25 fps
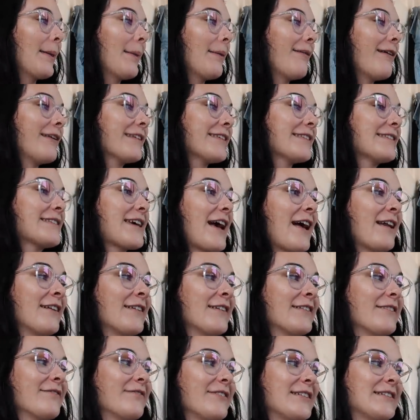There's
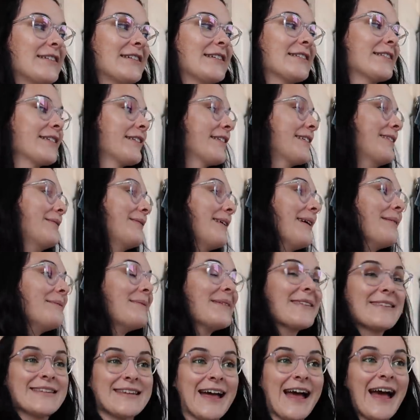10 visitors on the
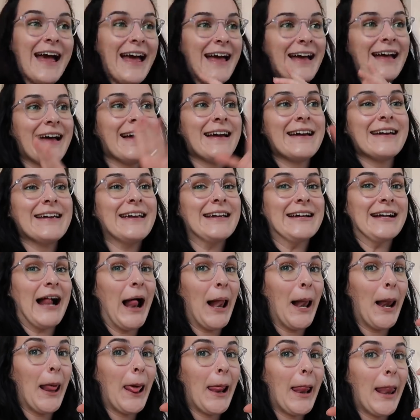website.
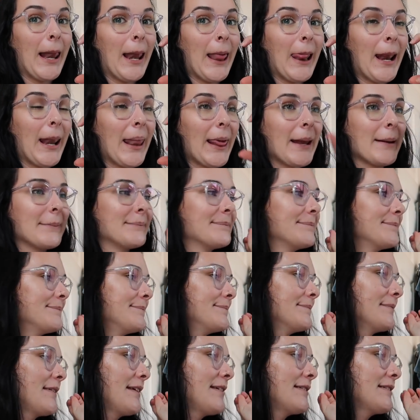Ugh,
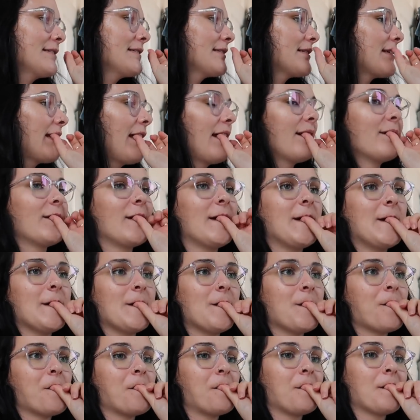this is scary.
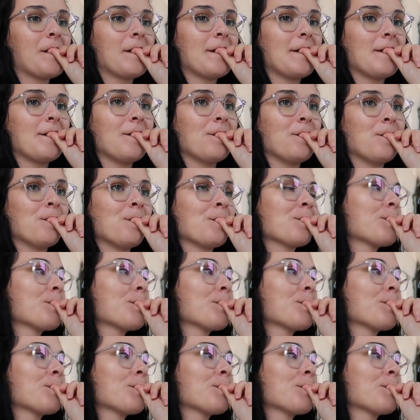Okay,